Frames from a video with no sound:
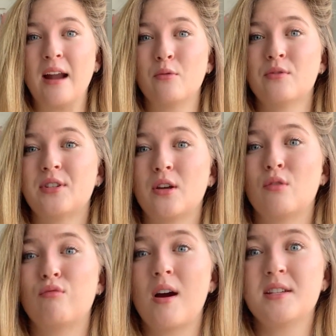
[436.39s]
and also
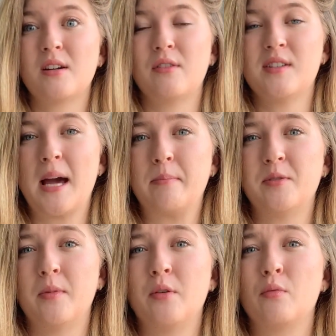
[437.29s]
the right side of his
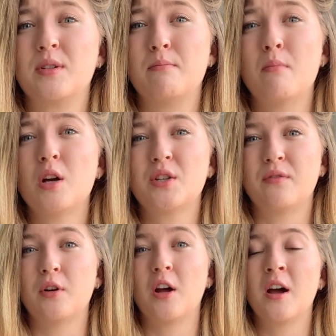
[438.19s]
abdomen was much
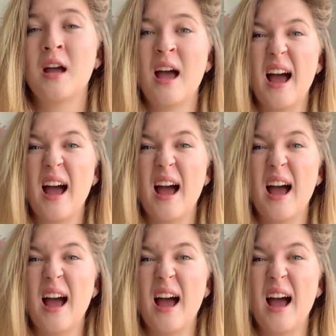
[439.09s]
fuller,